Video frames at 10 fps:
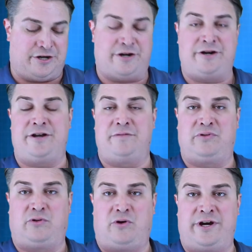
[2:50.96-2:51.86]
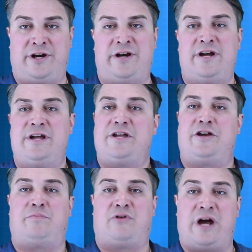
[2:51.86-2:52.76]
current employer,
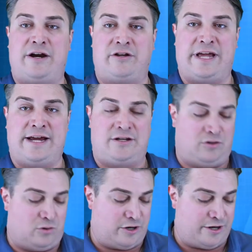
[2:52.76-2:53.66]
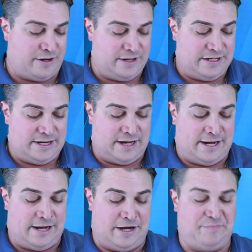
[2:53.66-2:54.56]
your prior landlord,
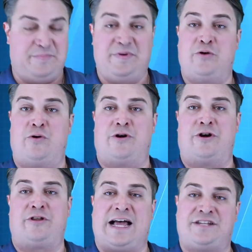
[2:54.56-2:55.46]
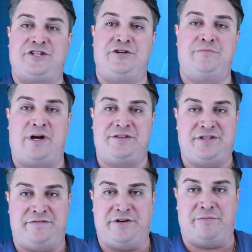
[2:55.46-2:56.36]
your last 2
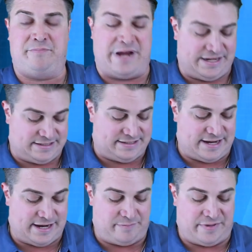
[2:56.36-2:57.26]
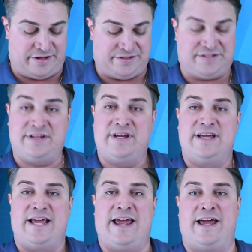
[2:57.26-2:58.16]
months of your bank statements,
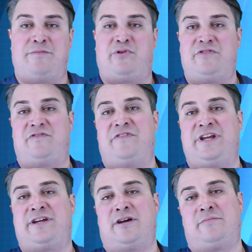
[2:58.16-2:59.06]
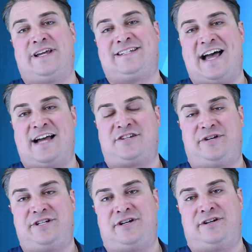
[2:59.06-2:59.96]
and proof of income like tax
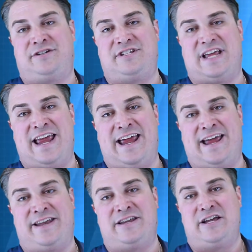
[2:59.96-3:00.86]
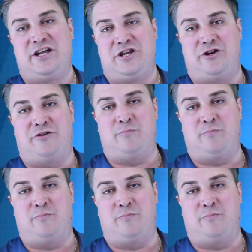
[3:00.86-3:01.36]
returns and your